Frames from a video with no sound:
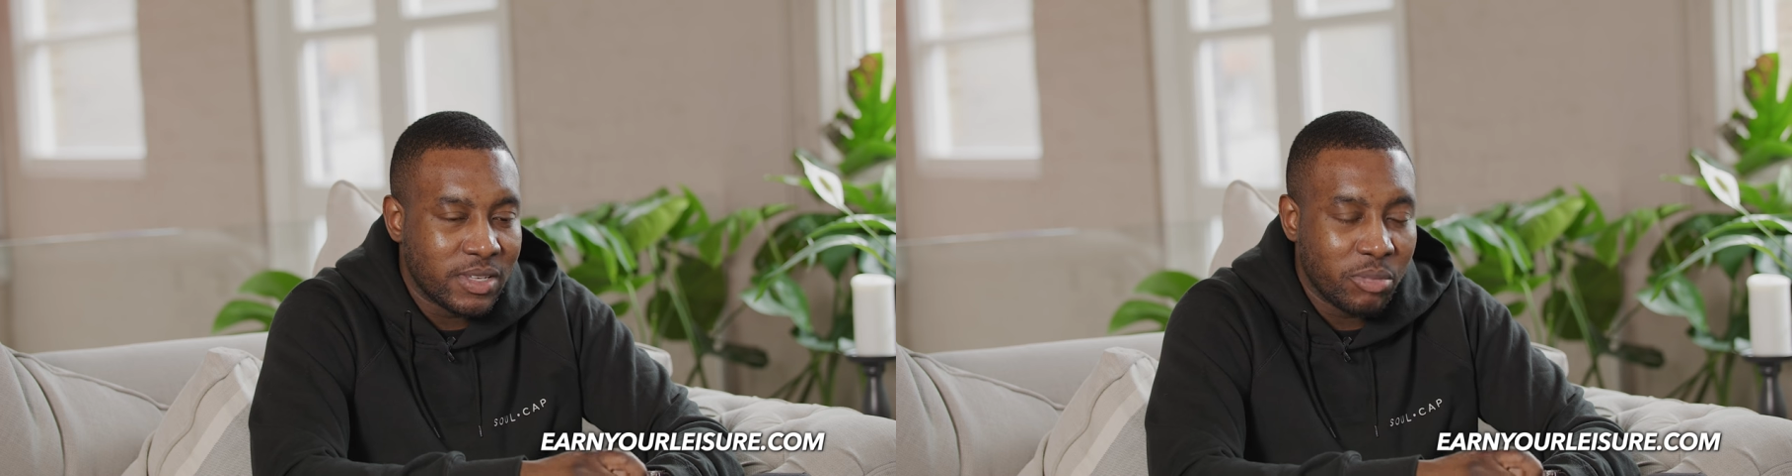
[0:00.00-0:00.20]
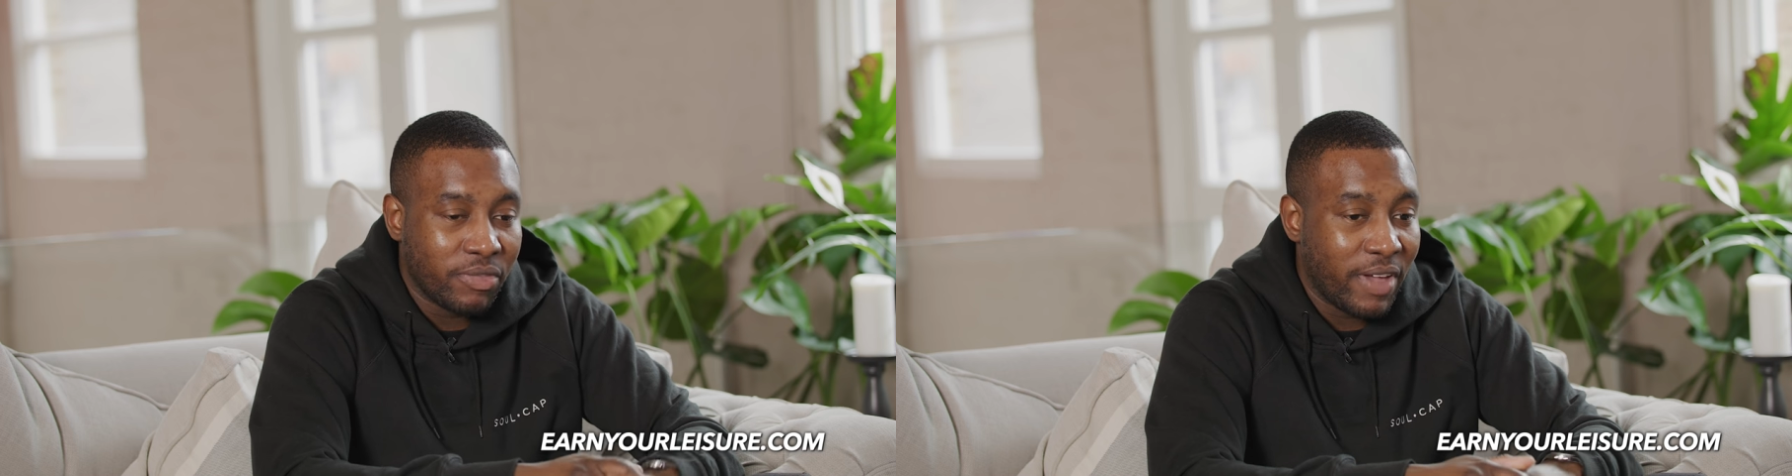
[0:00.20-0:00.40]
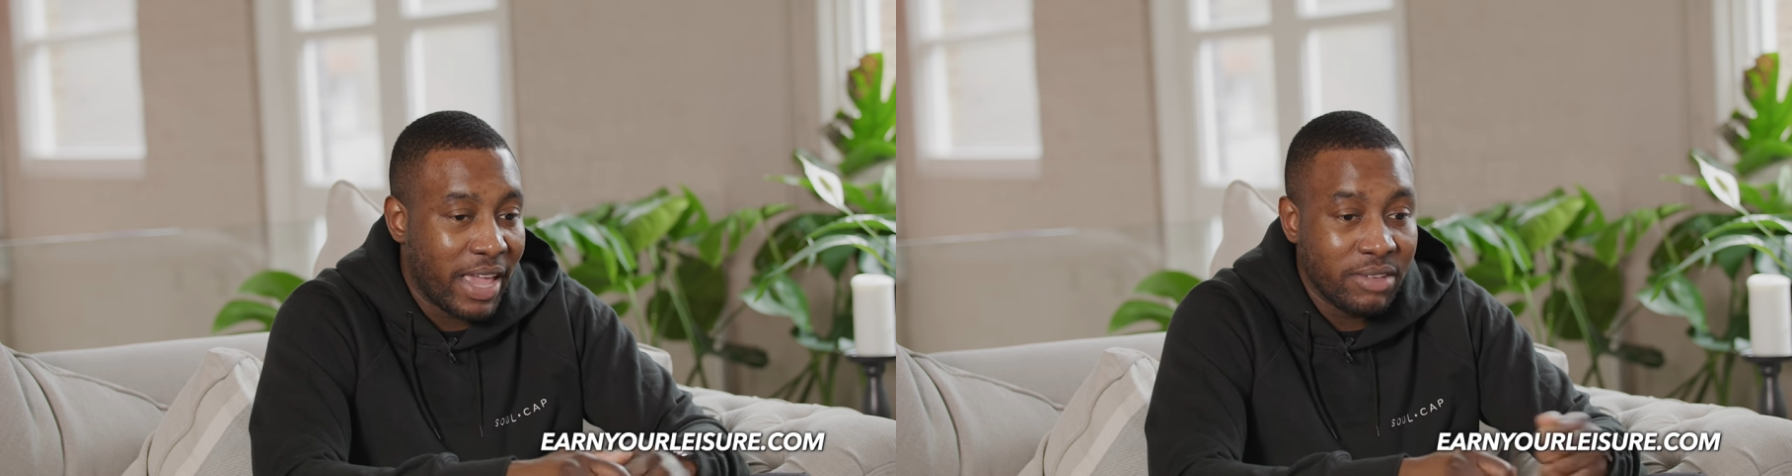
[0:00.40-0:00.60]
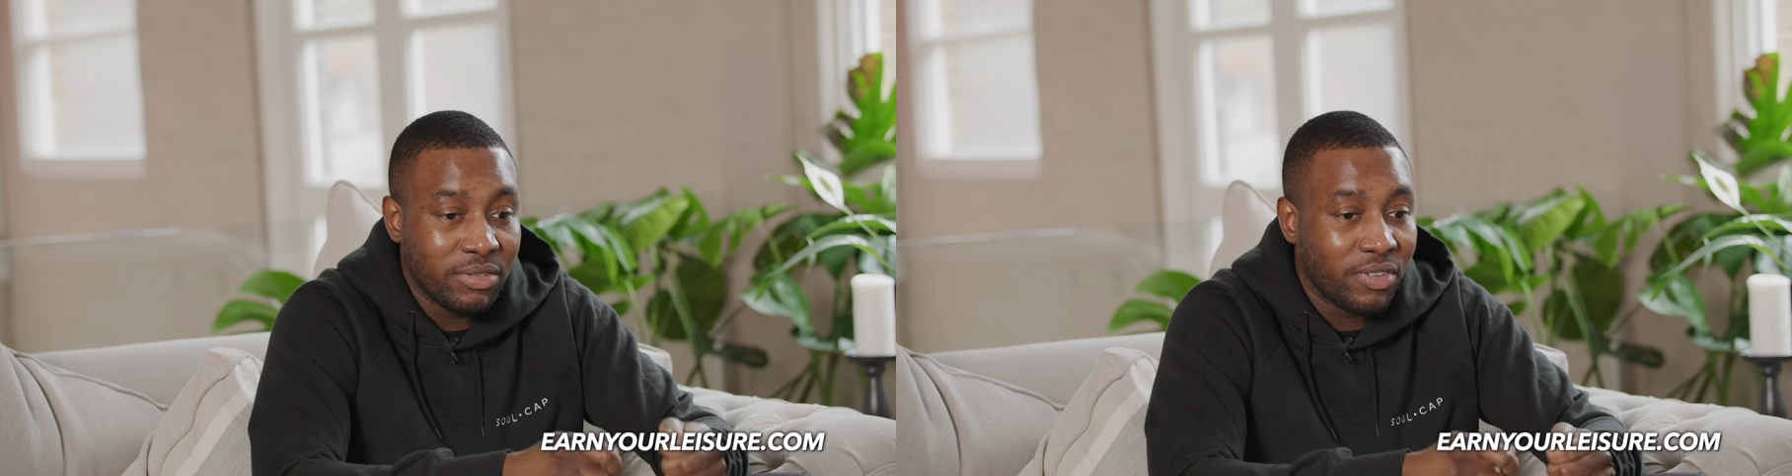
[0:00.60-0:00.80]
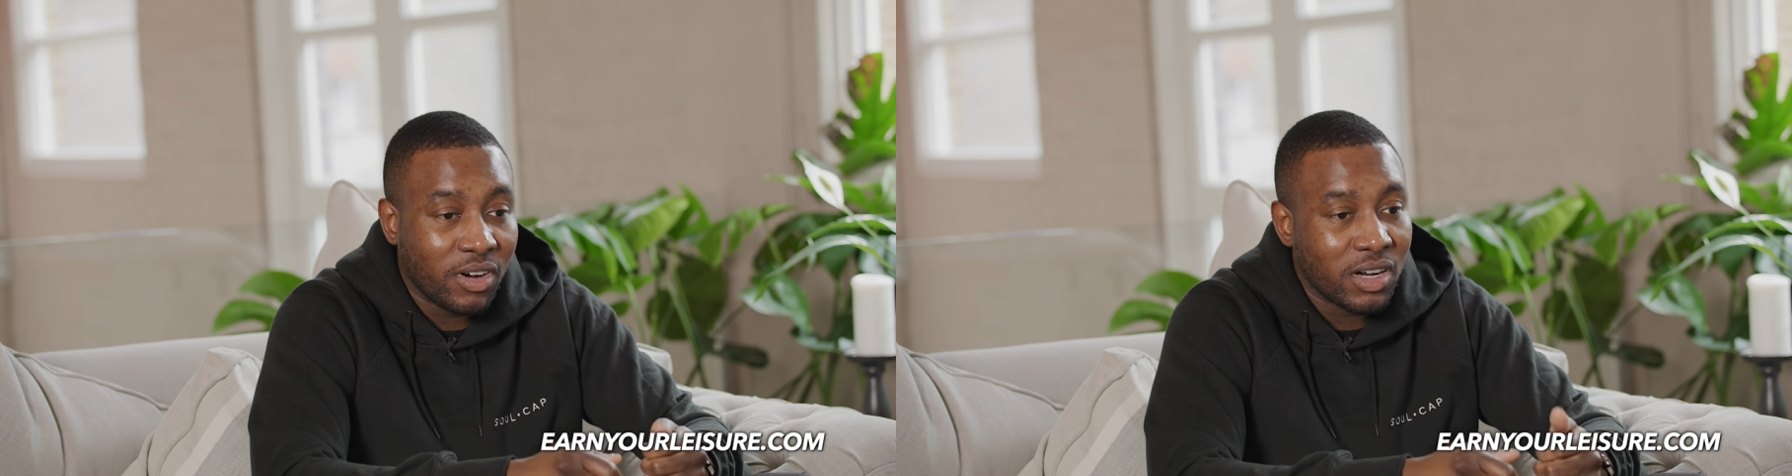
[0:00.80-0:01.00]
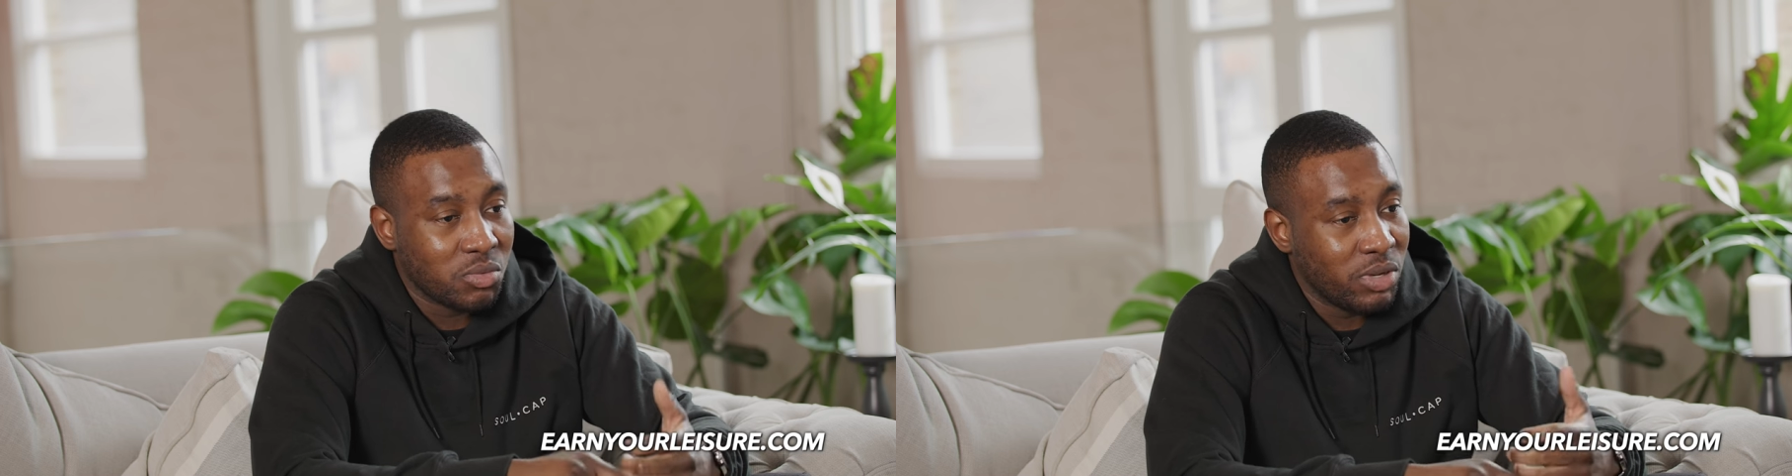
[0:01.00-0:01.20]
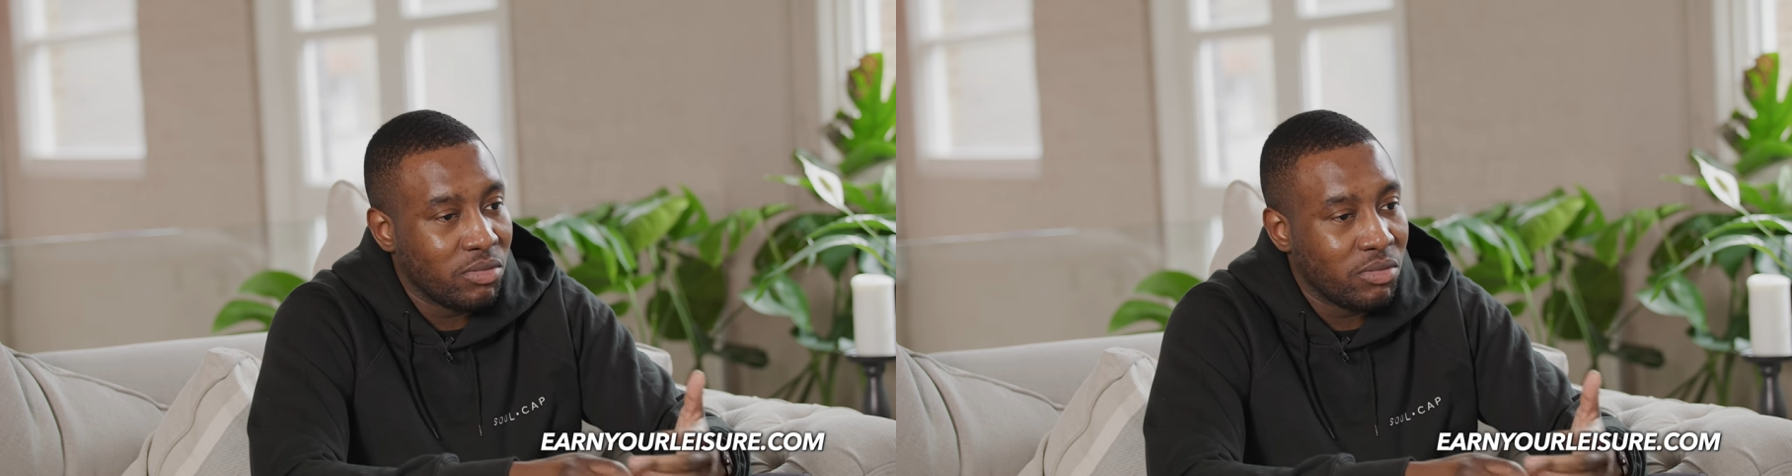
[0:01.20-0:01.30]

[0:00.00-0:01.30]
to be fair, even for us,